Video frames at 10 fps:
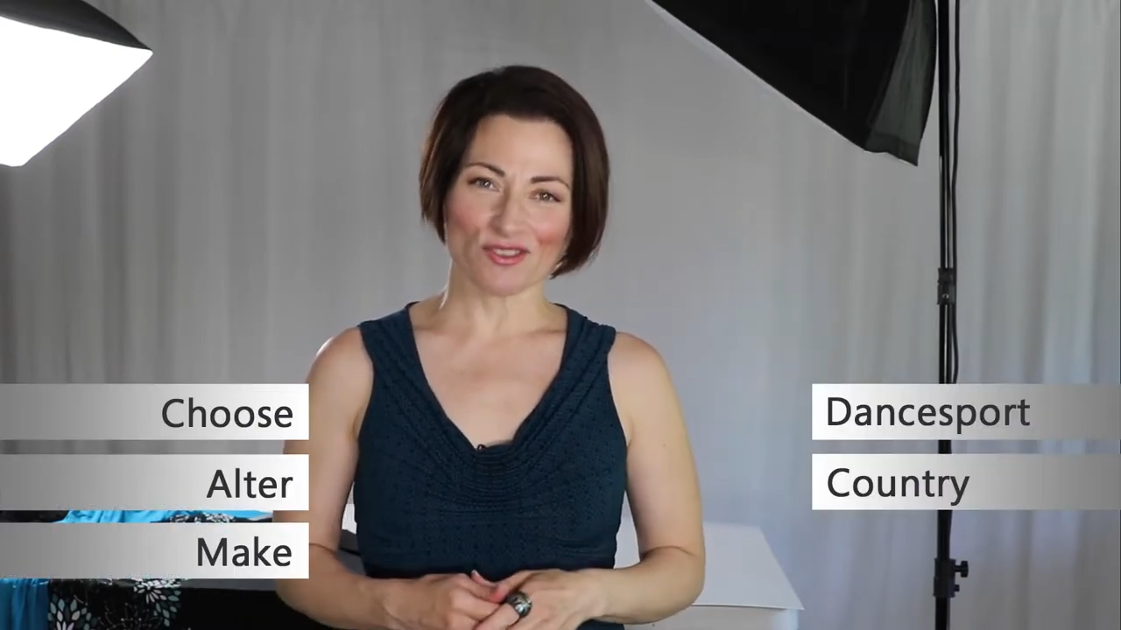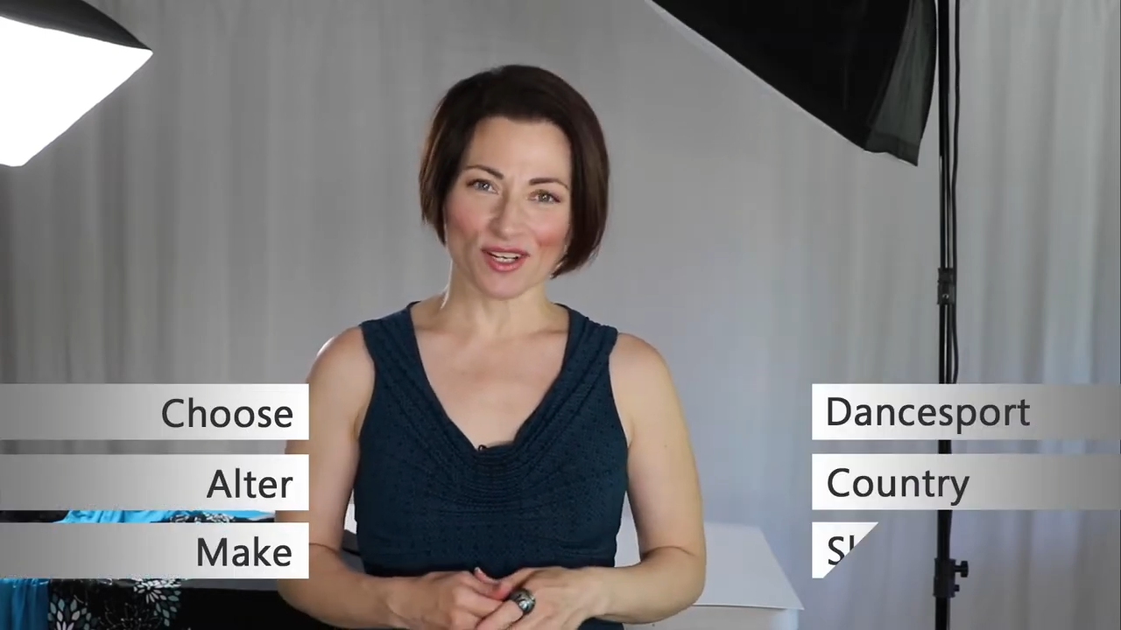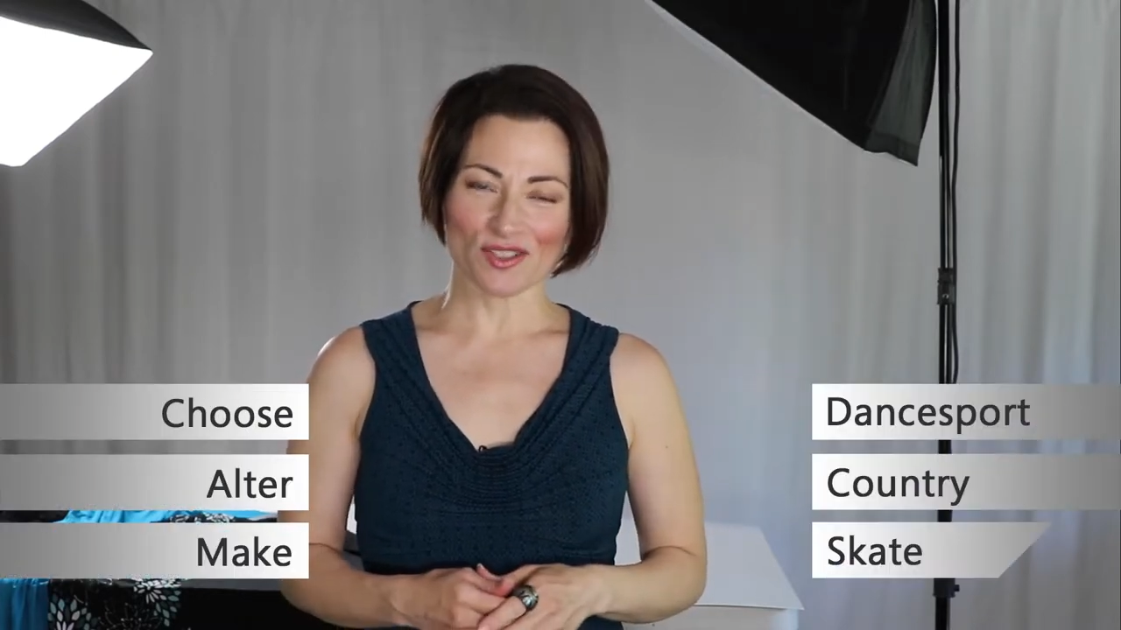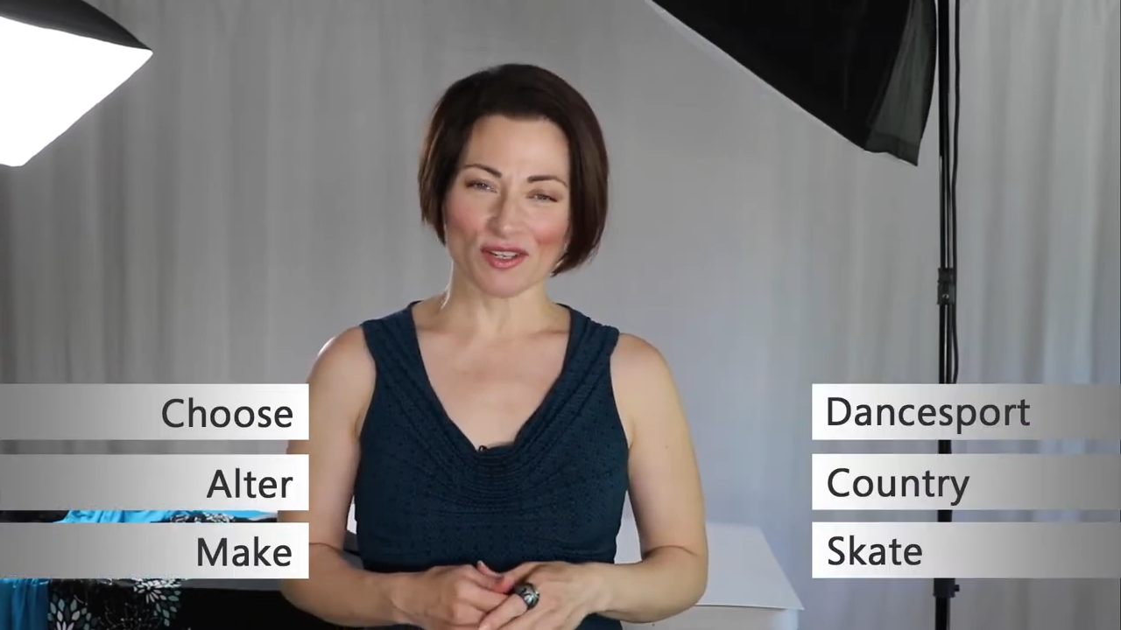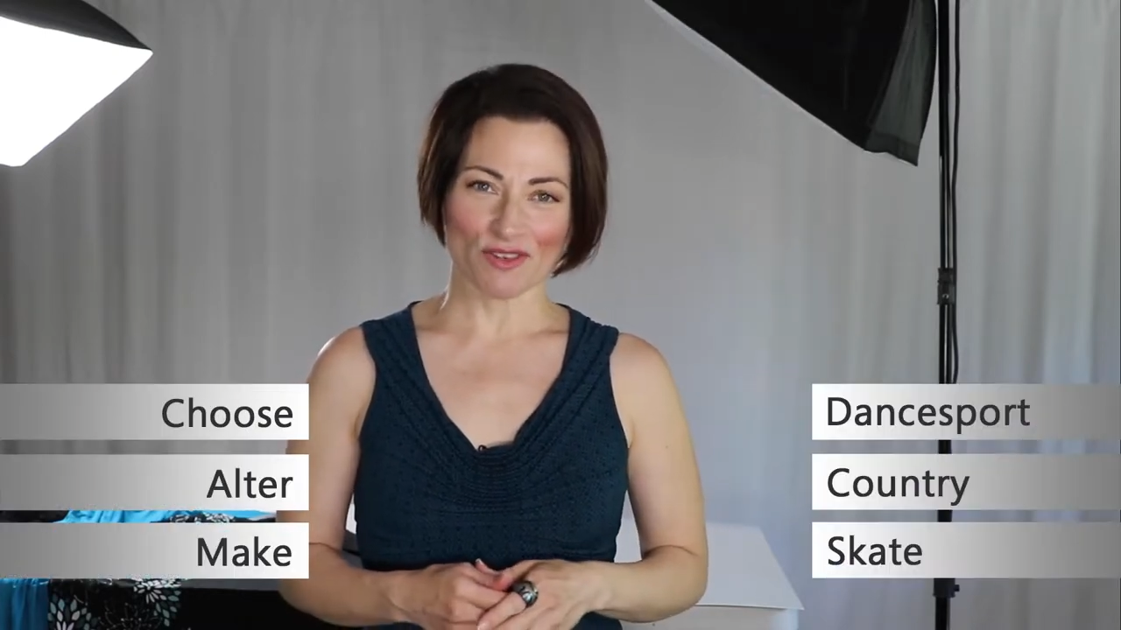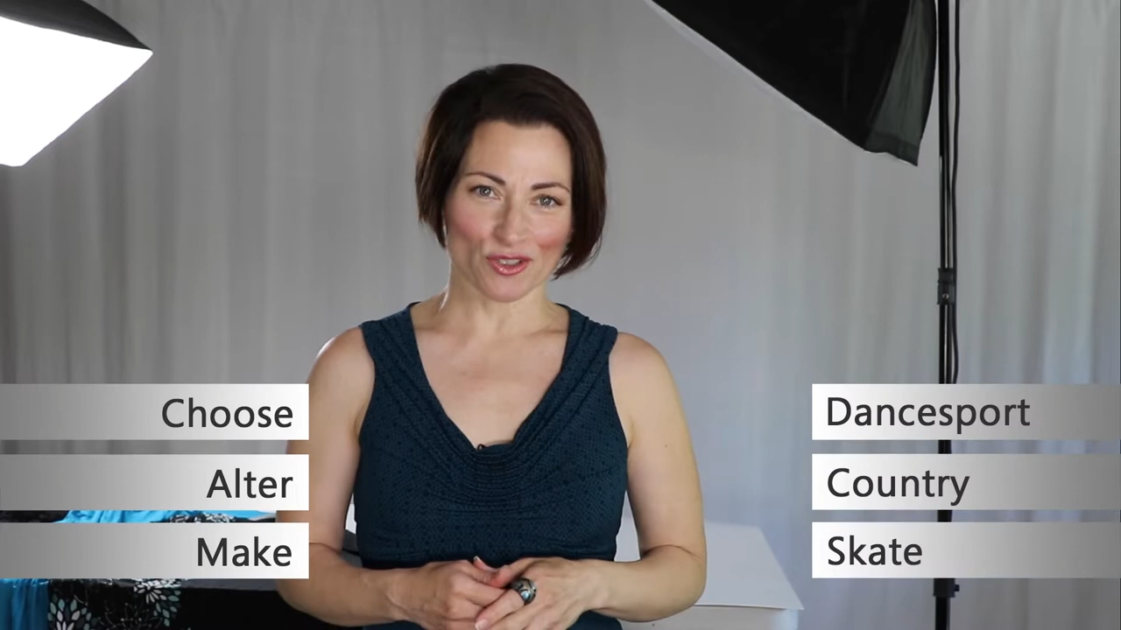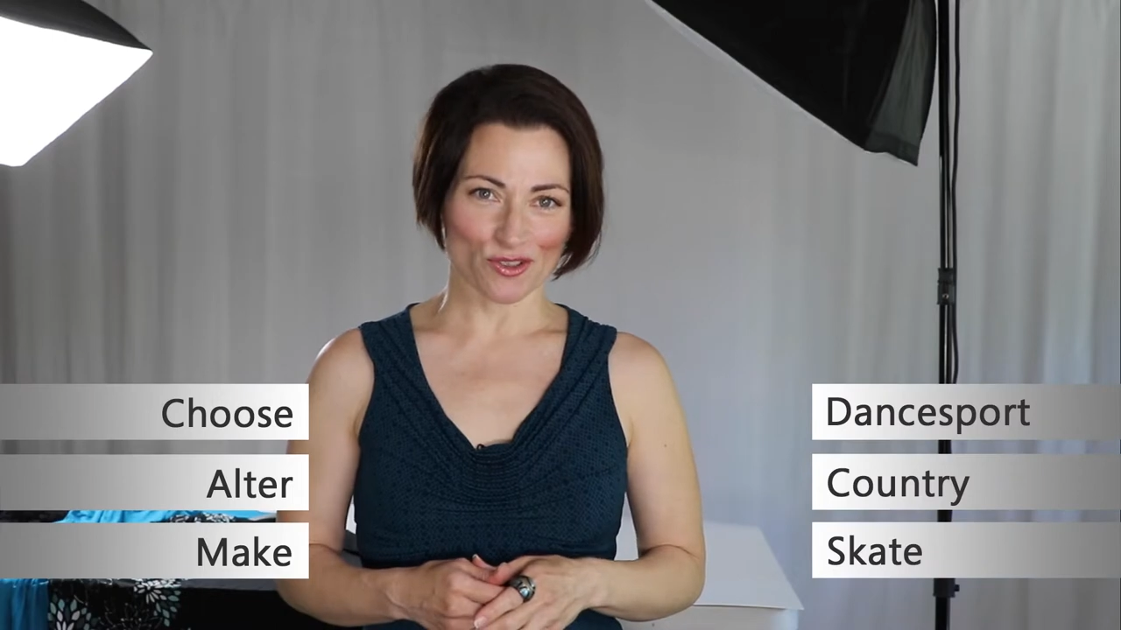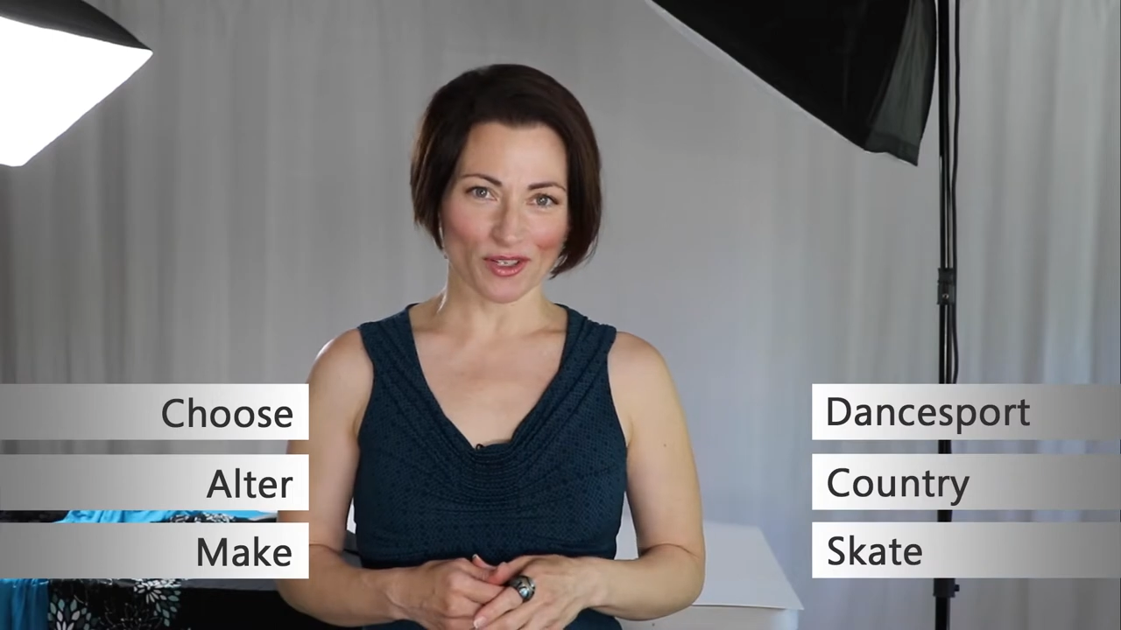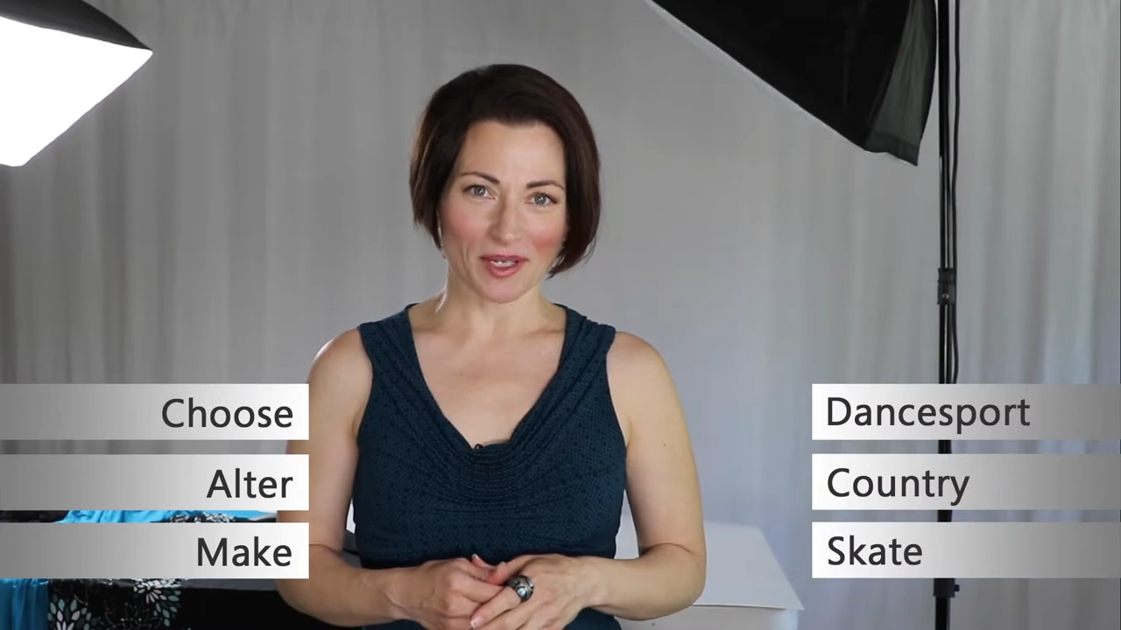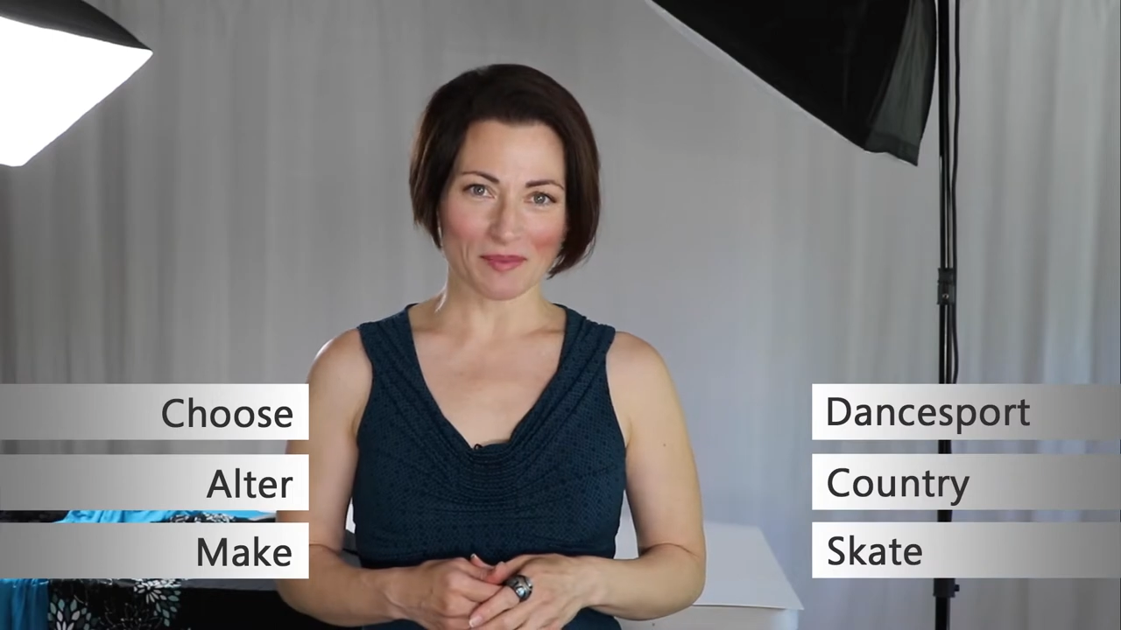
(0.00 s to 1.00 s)
dress of your
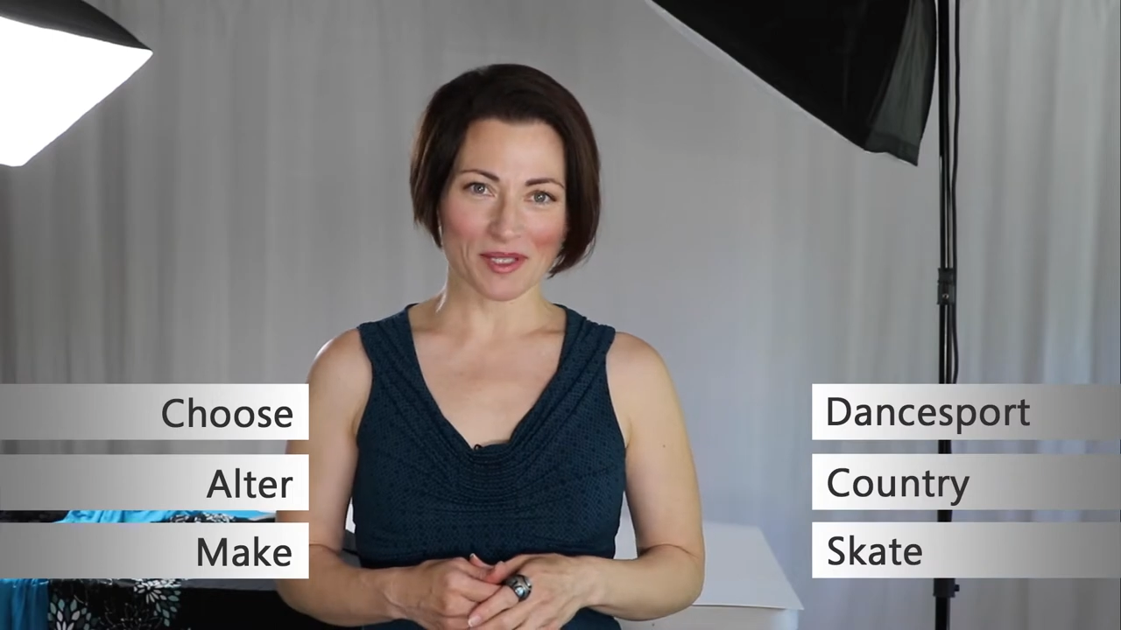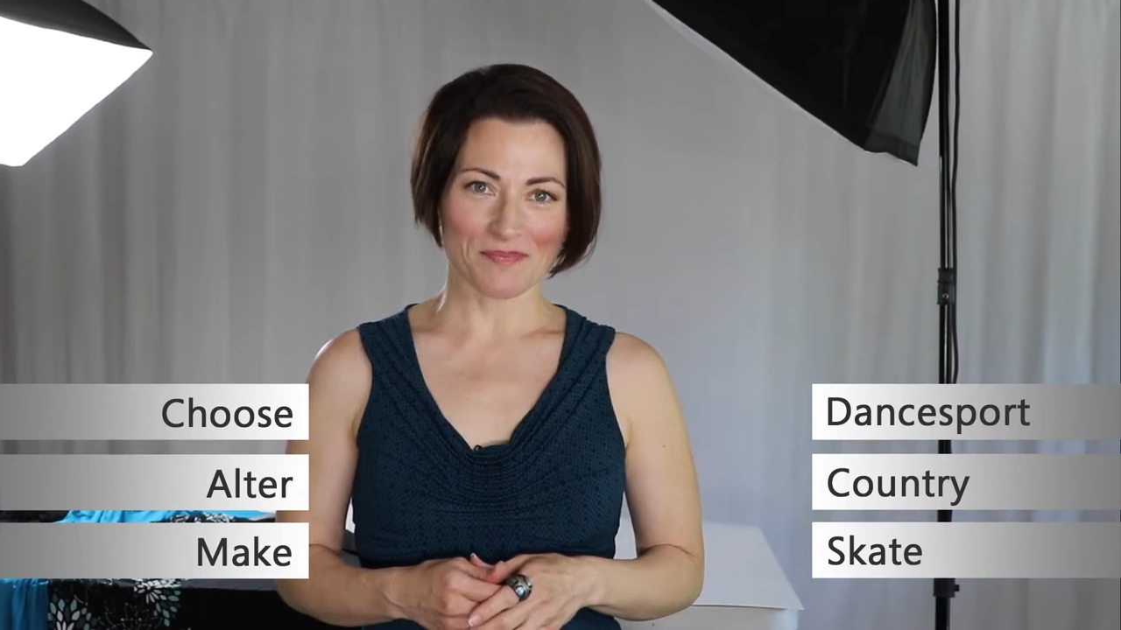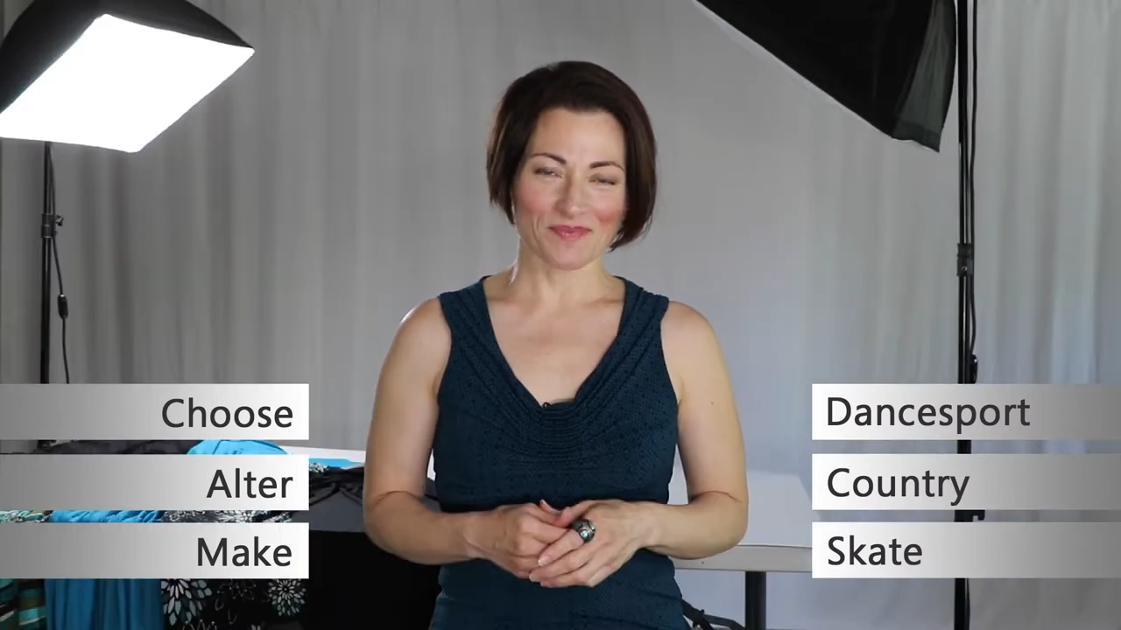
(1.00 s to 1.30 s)
dreams.